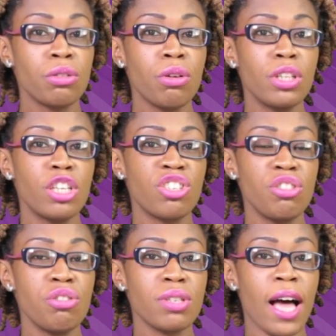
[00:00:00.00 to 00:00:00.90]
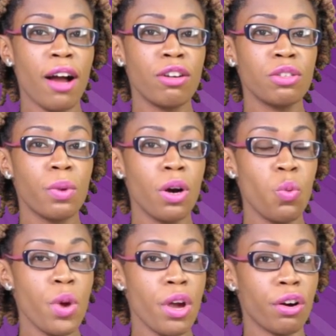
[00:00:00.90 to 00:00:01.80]
told Nation News hackers were
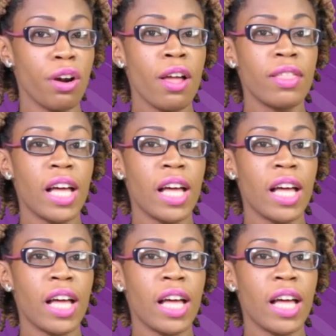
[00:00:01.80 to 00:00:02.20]
aware